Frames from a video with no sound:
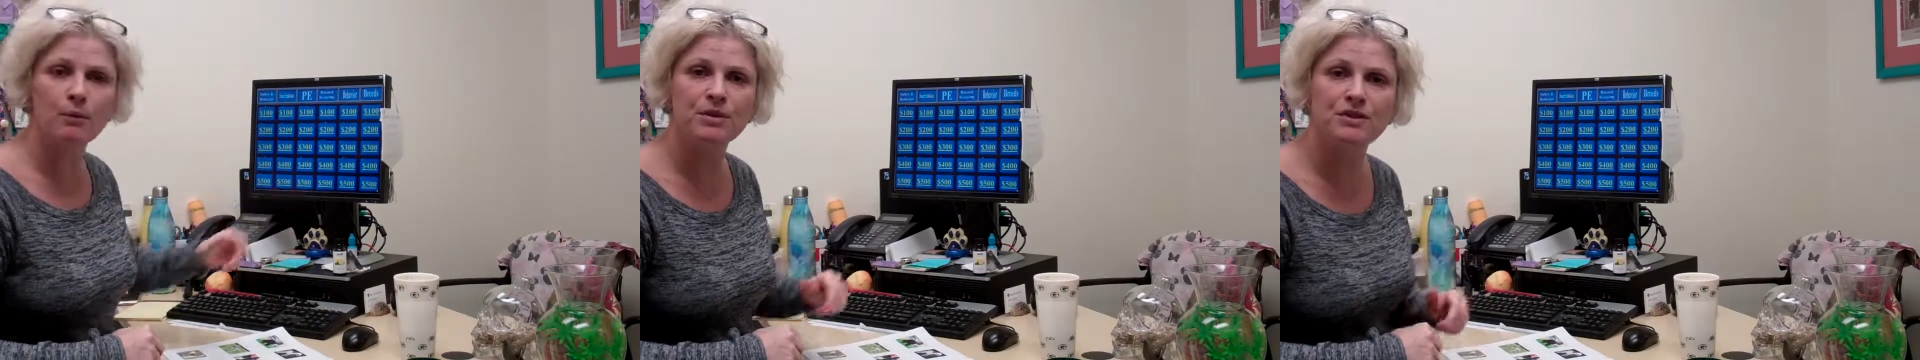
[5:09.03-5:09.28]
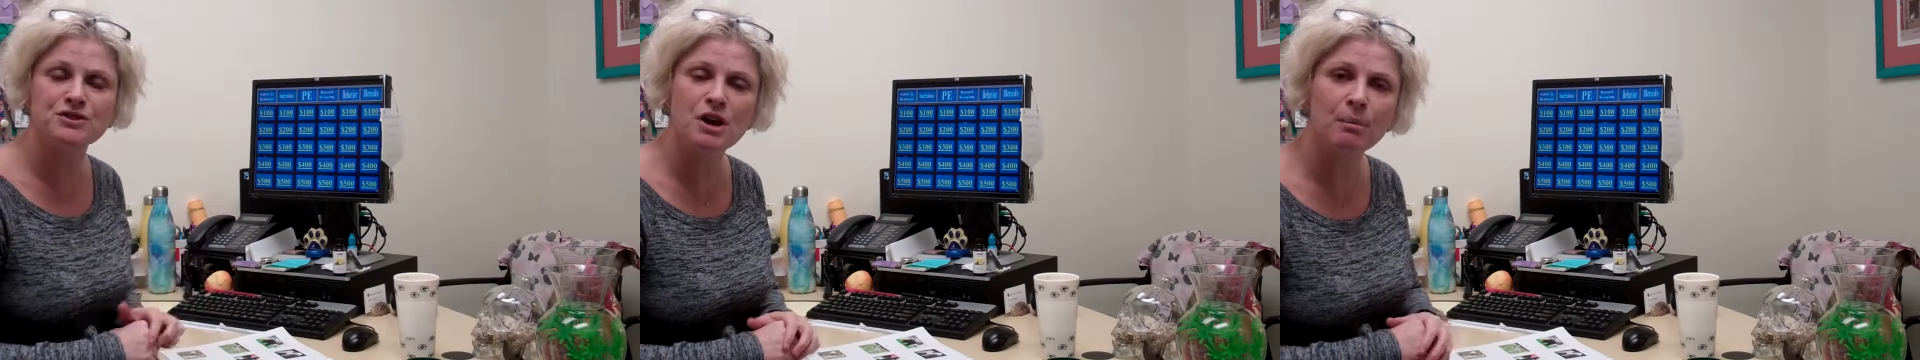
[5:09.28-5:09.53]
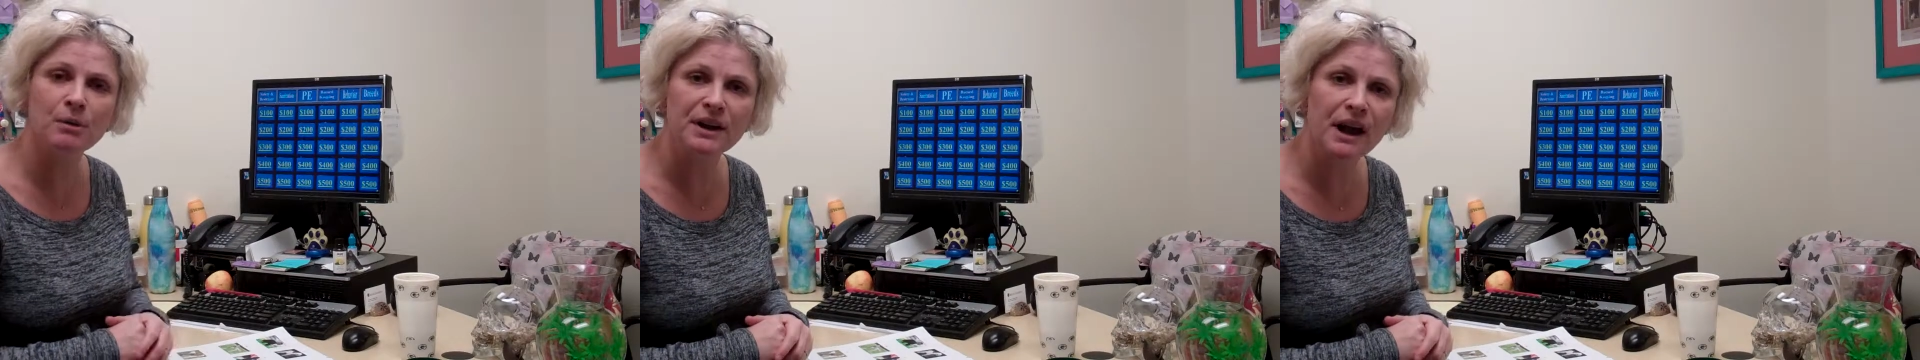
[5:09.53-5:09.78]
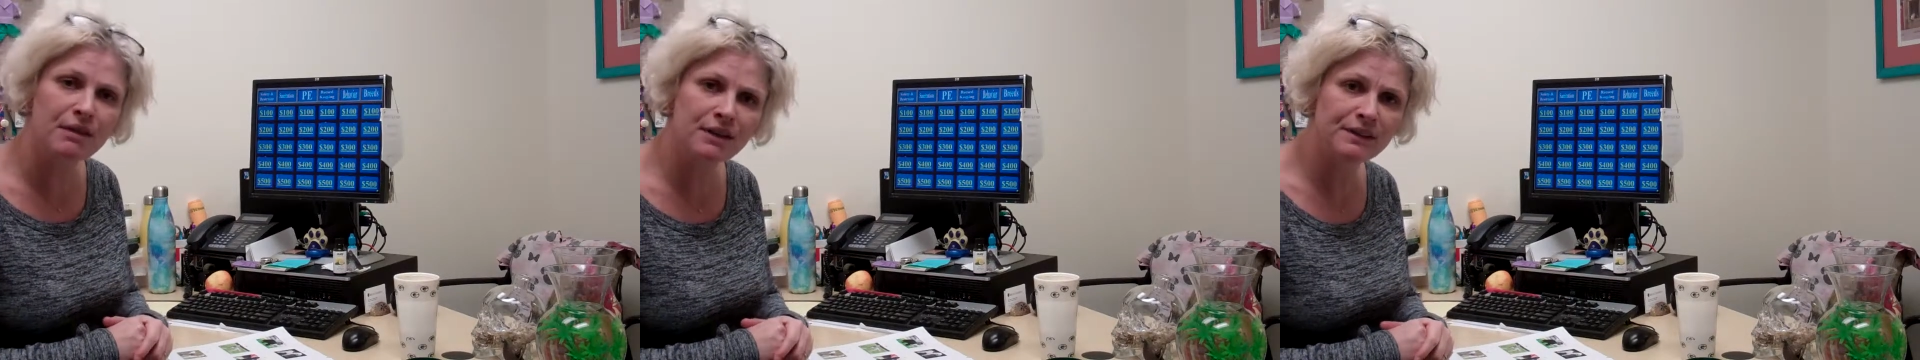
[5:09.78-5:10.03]
with the Jeopardy,
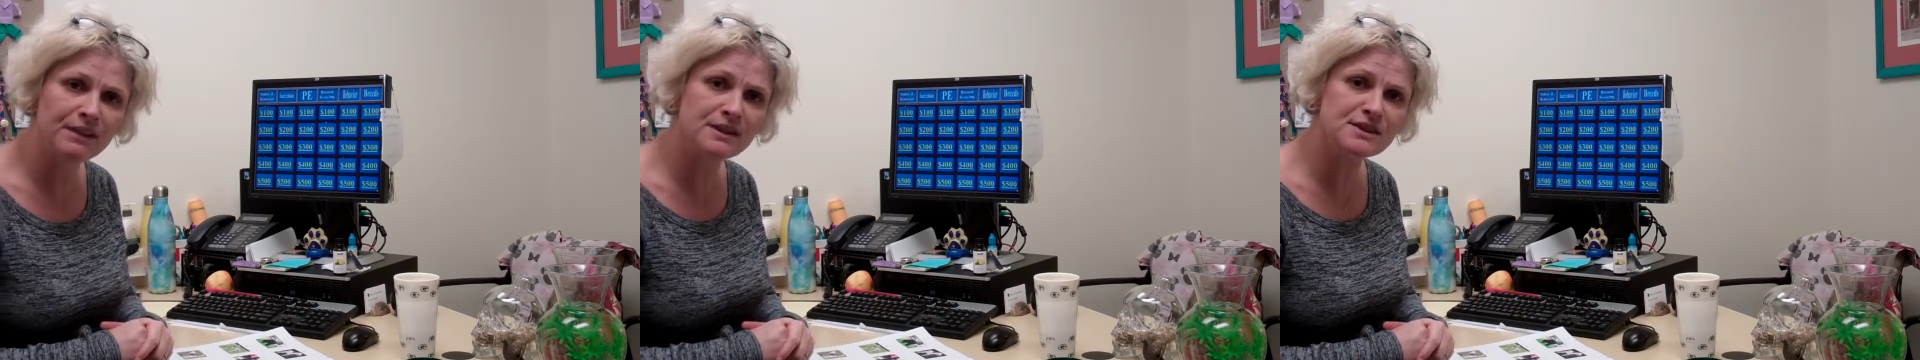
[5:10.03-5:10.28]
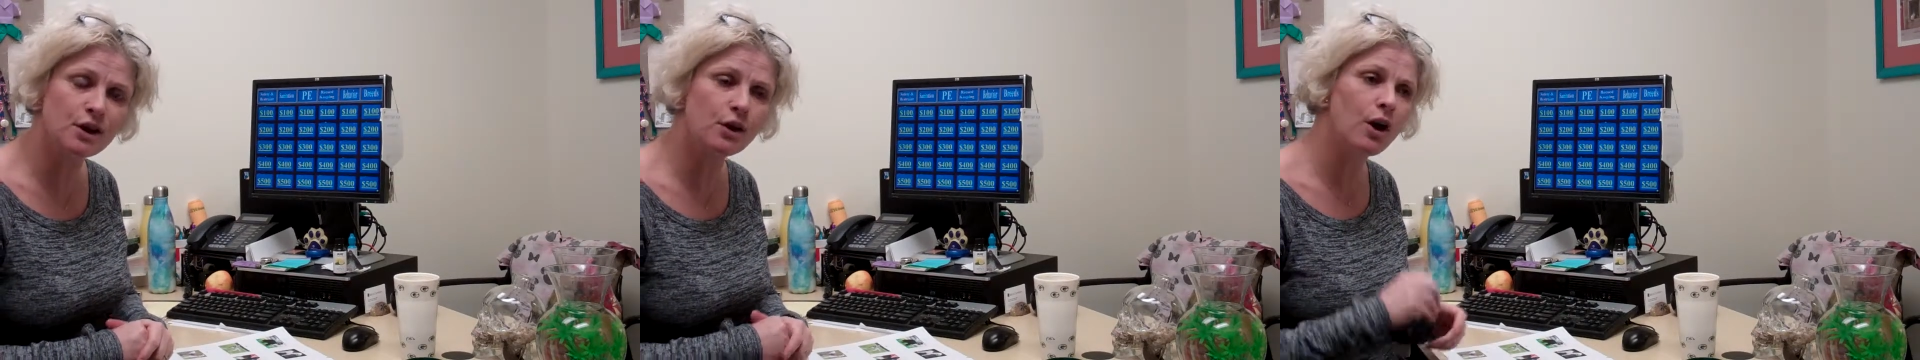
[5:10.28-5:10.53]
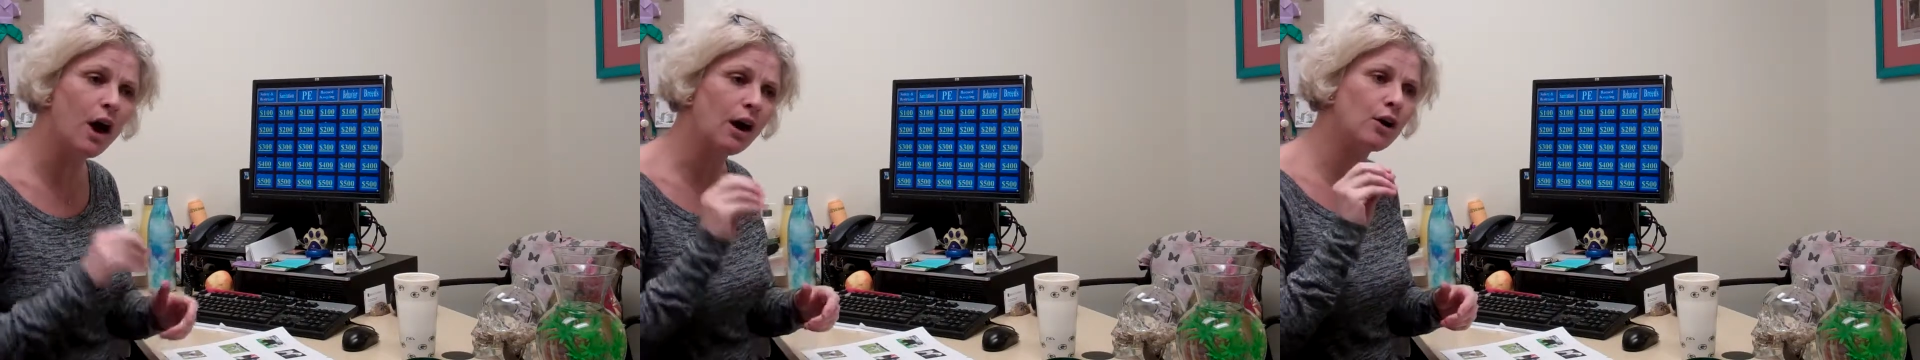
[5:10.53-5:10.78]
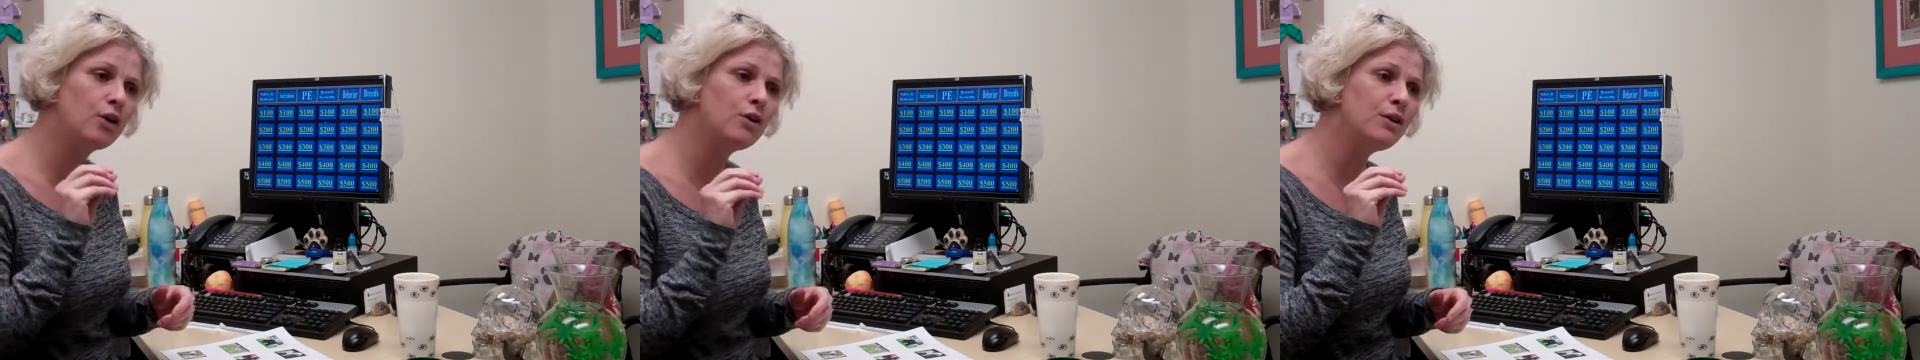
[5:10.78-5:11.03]
I think that's a
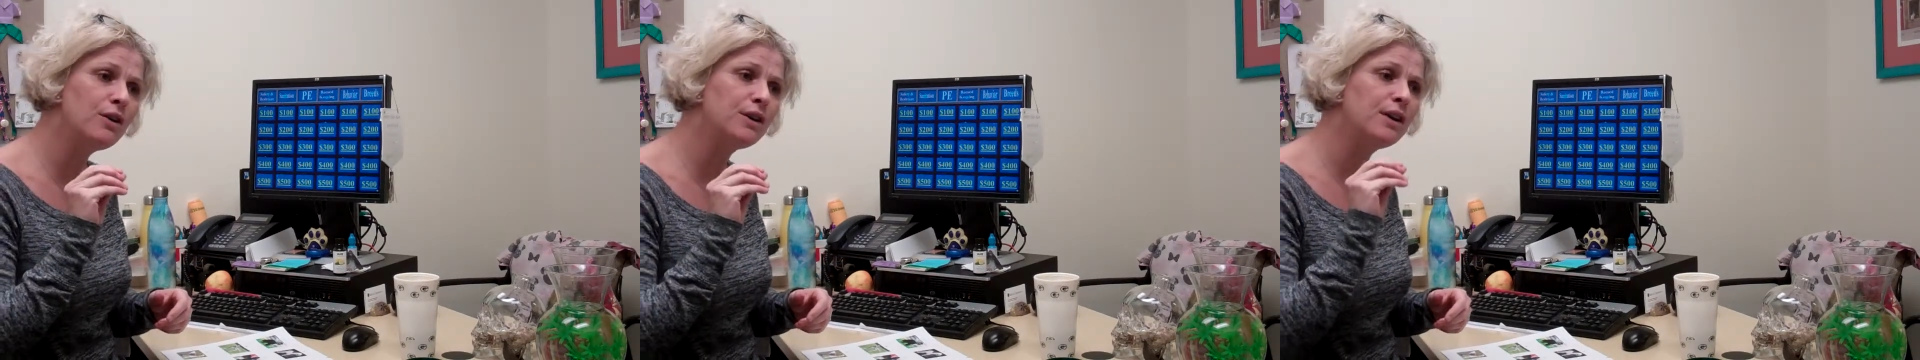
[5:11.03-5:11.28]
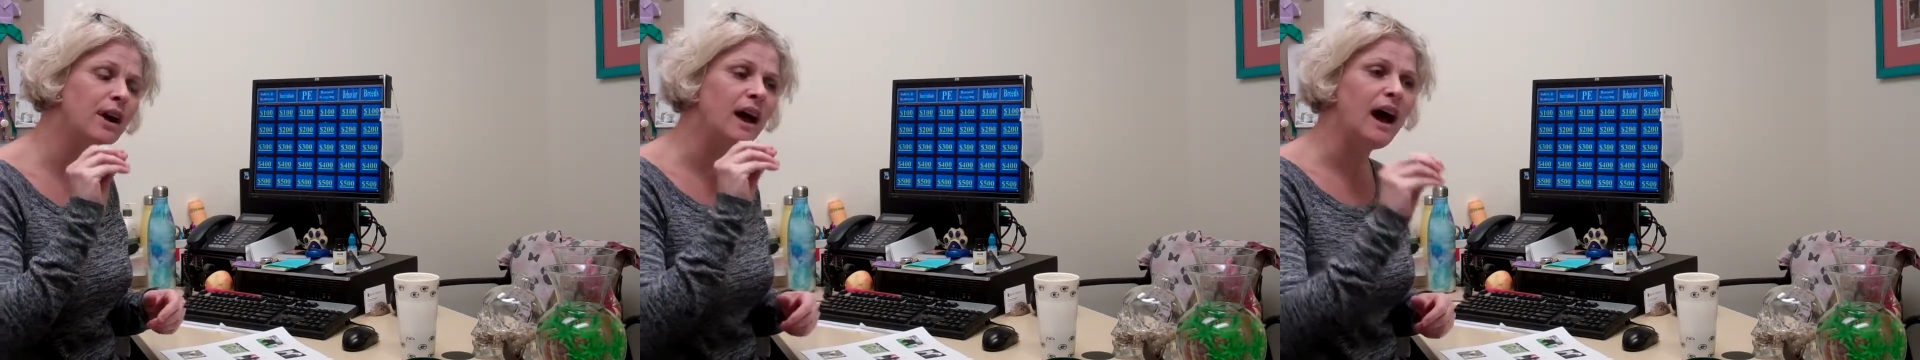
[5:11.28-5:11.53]
good